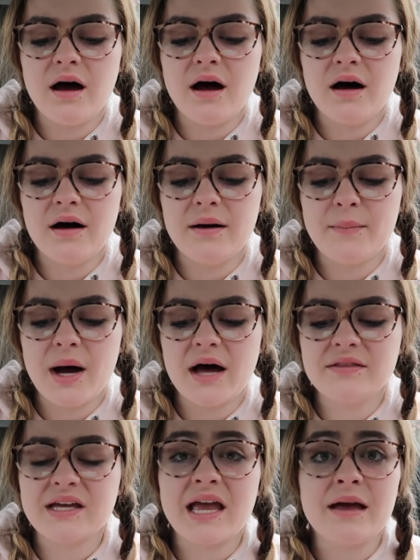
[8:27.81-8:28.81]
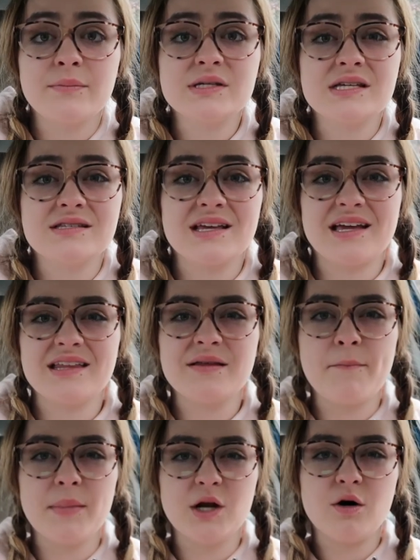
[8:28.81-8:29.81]
on the campus, it's like in the
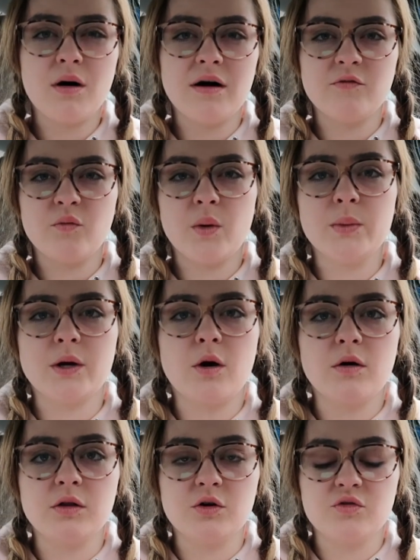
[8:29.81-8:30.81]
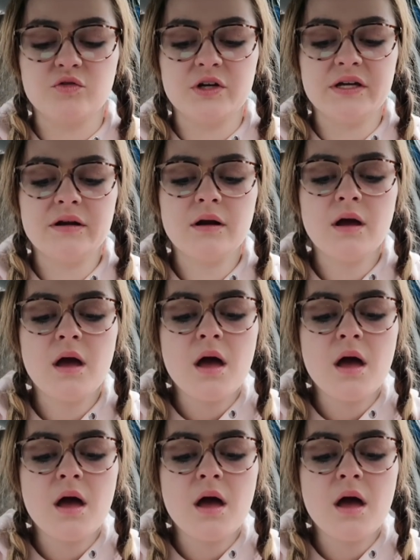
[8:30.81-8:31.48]
middle of what we call the green.